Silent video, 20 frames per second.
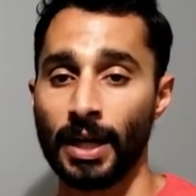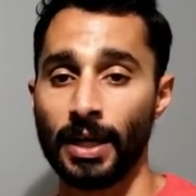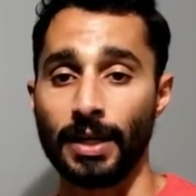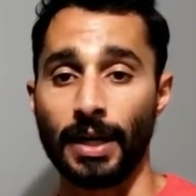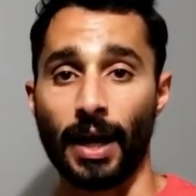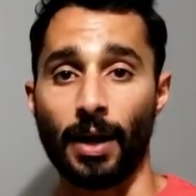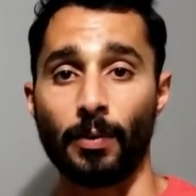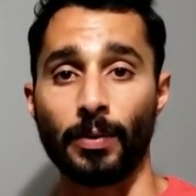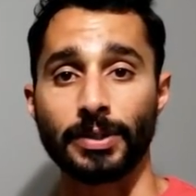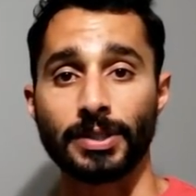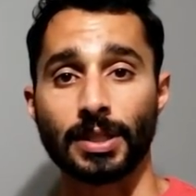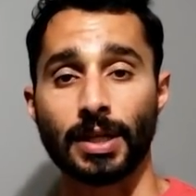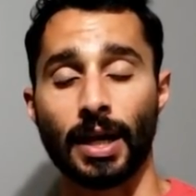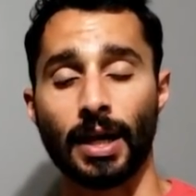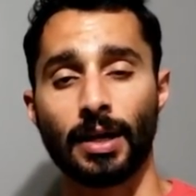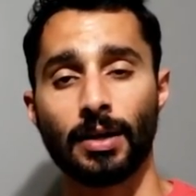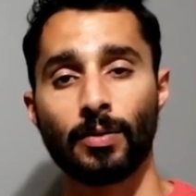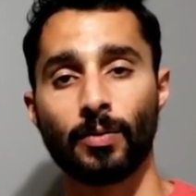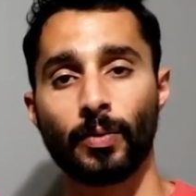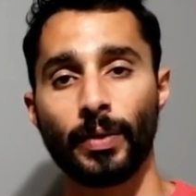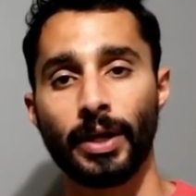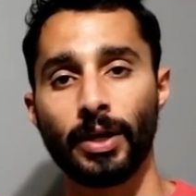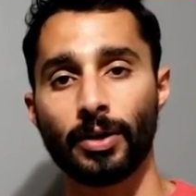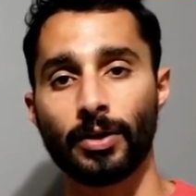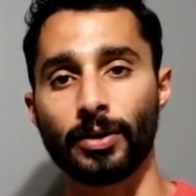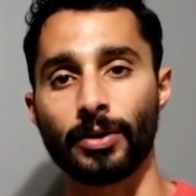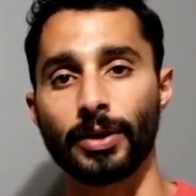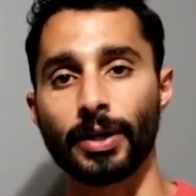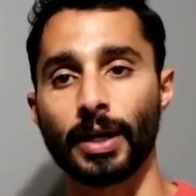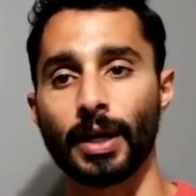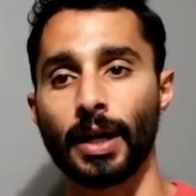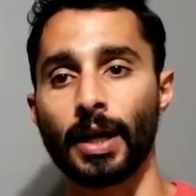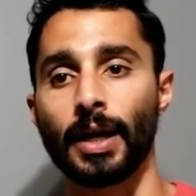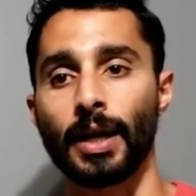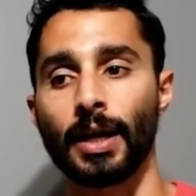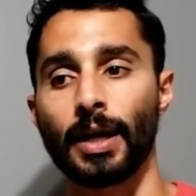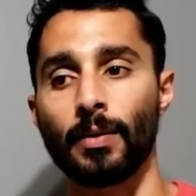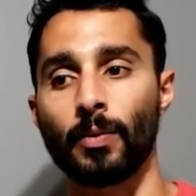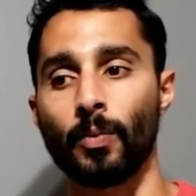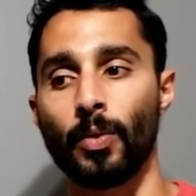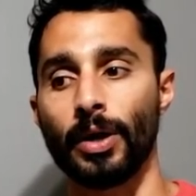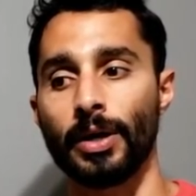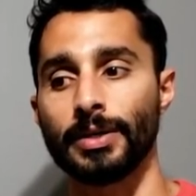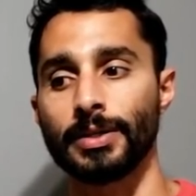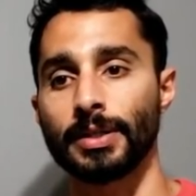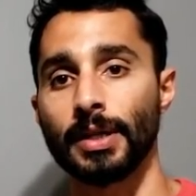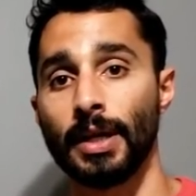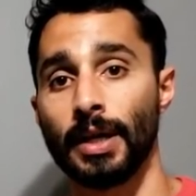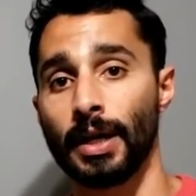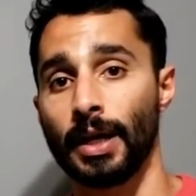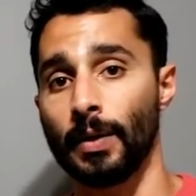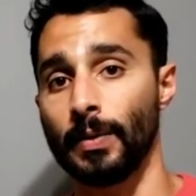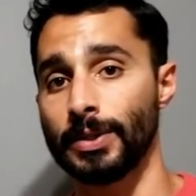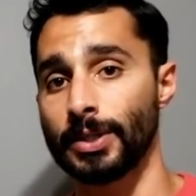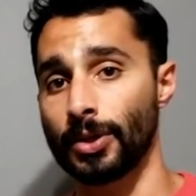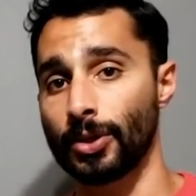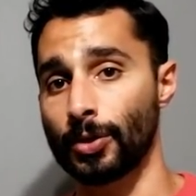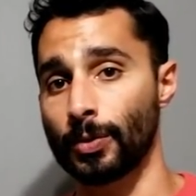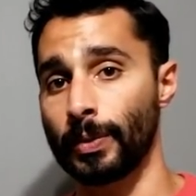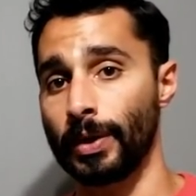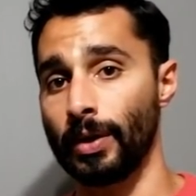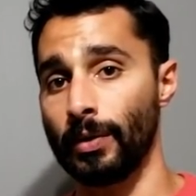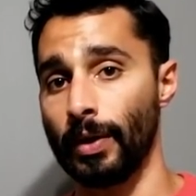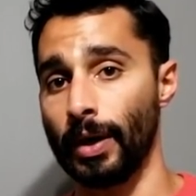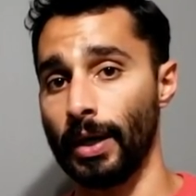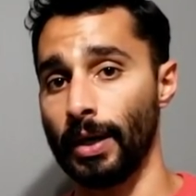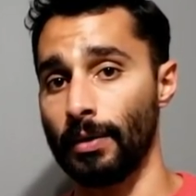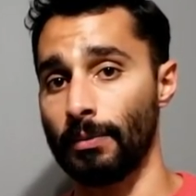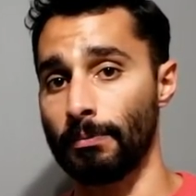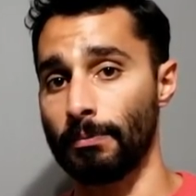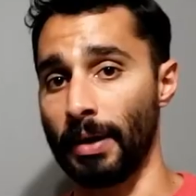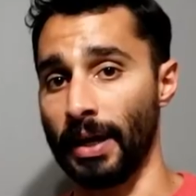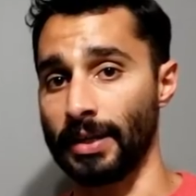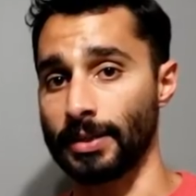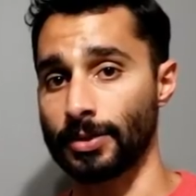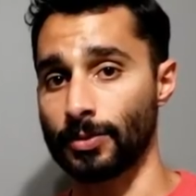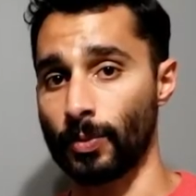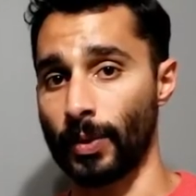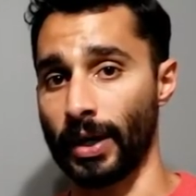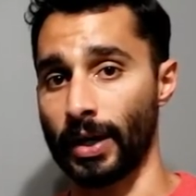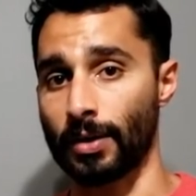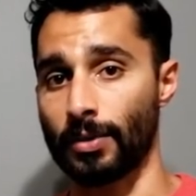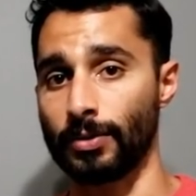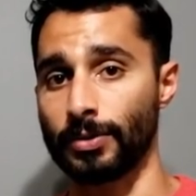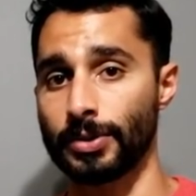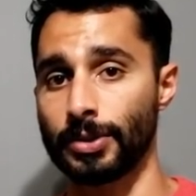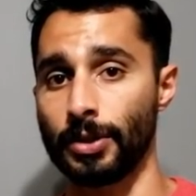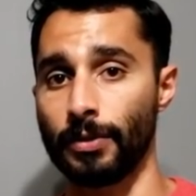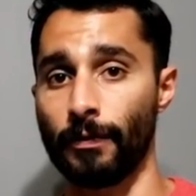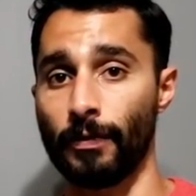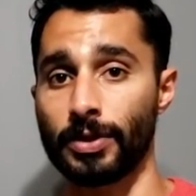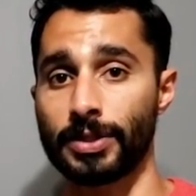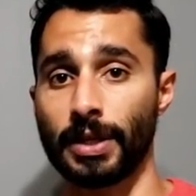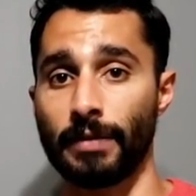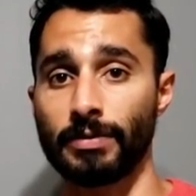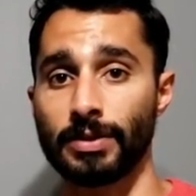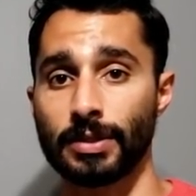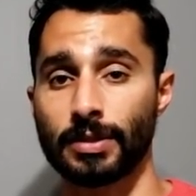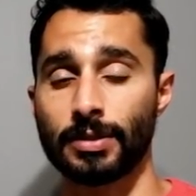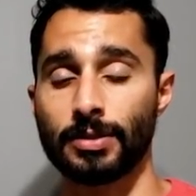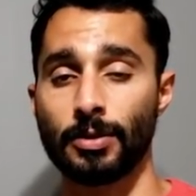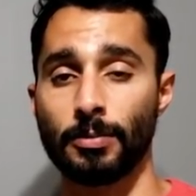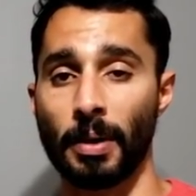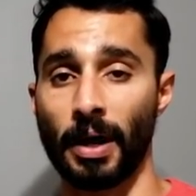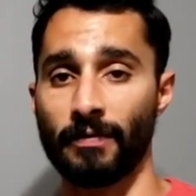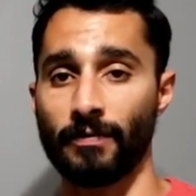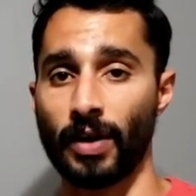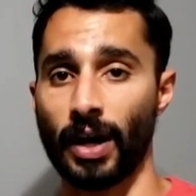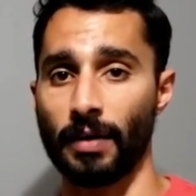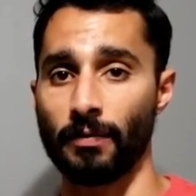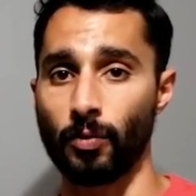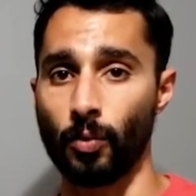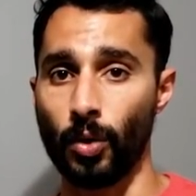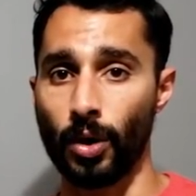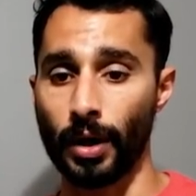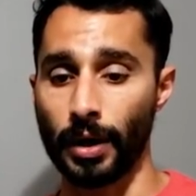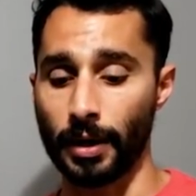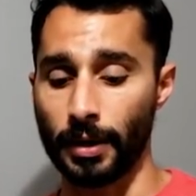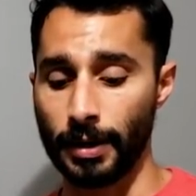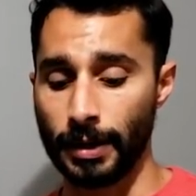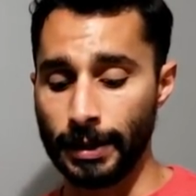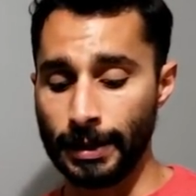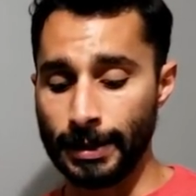Now, what's kind of weird uh, was it was a 308 based reticle, so for 762 by 51.